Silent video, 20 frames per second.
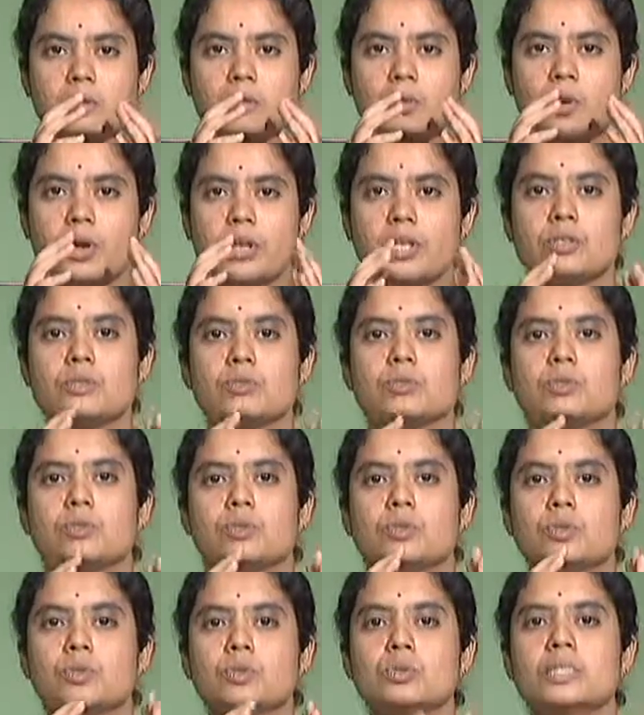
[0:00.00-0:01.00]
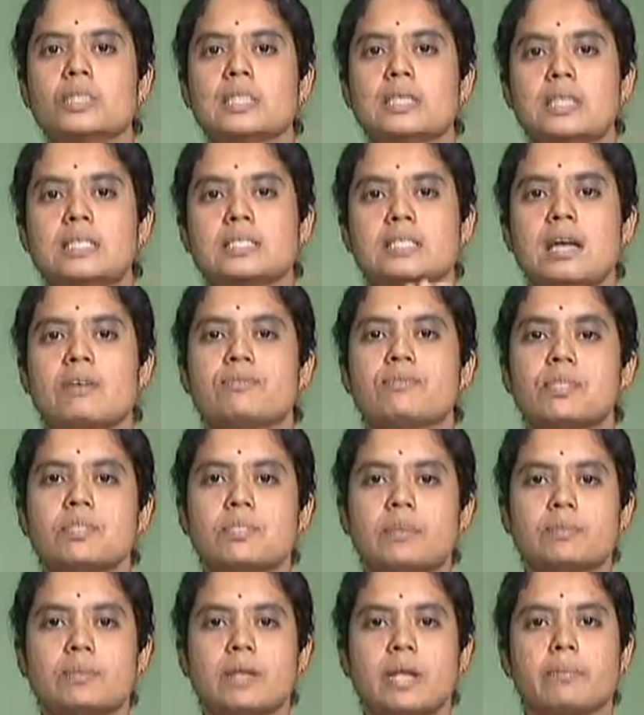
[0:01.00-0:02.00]
going to do the test after
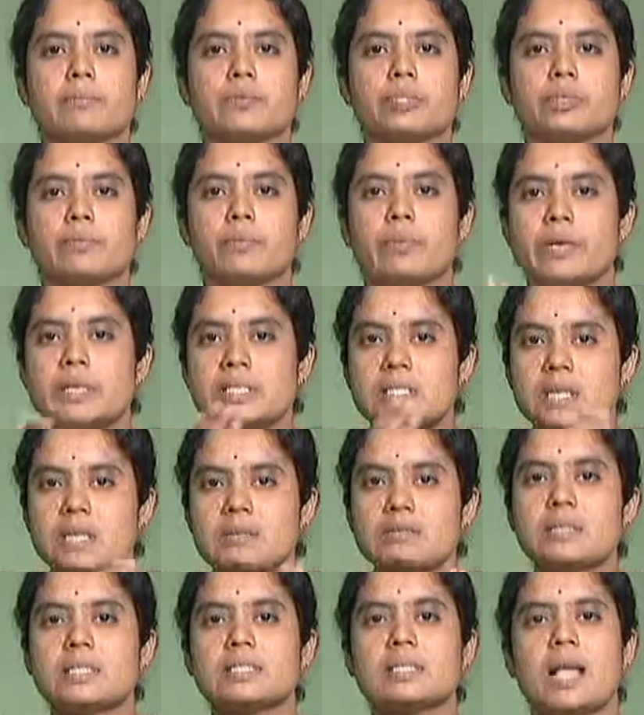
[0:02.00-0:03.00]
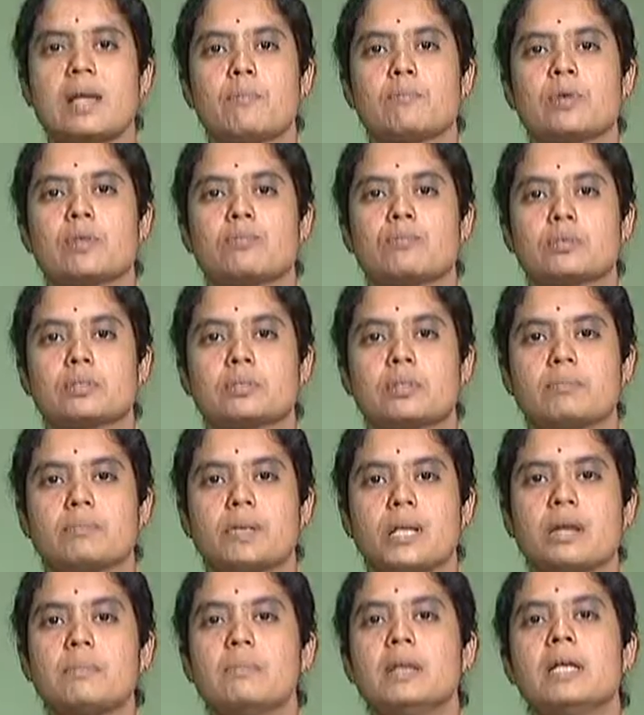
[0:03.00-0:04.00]
some time, you should preserve the sample for some
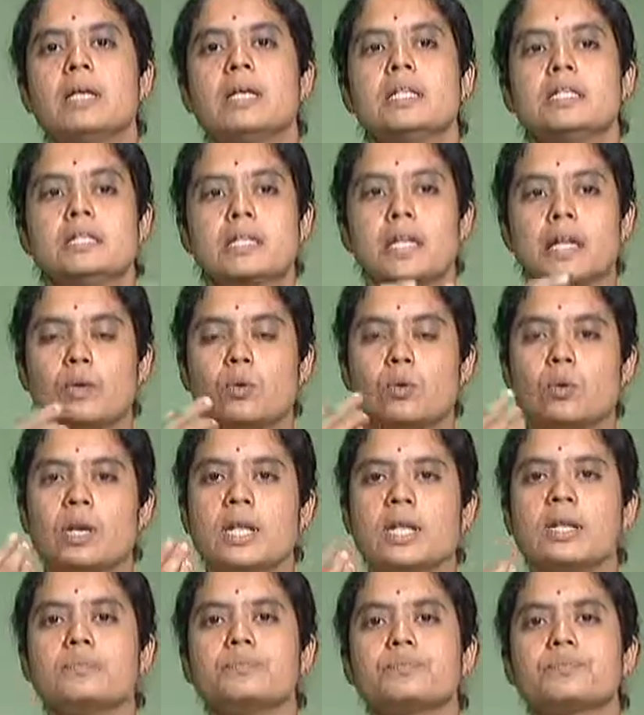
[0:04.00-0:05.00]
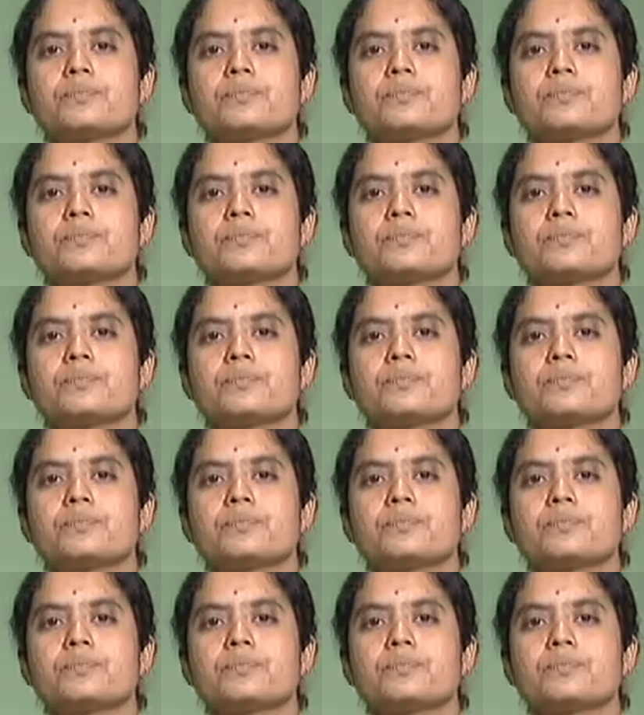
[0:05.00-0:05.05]
time, then only